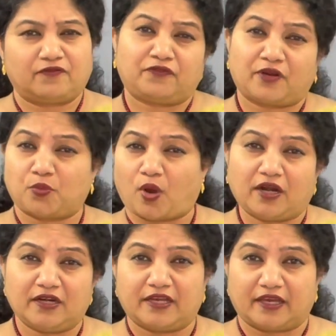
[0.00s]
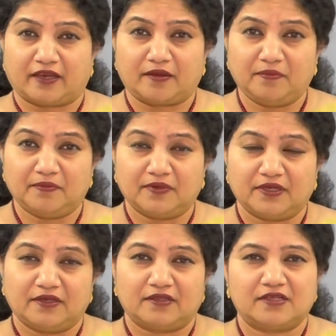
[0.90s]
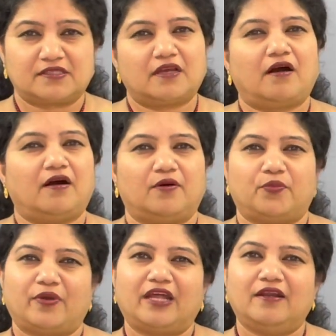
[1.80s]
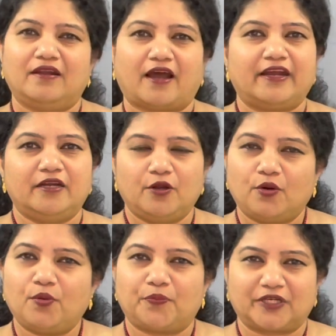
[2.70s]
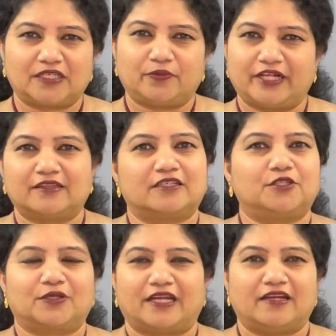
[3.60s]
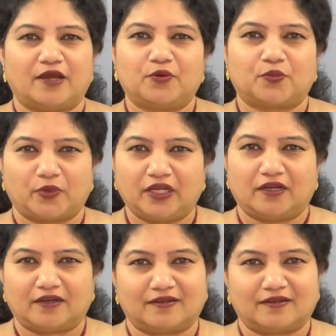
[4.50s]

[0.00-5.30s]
for one game, they say, when I know pretty well that you can never win.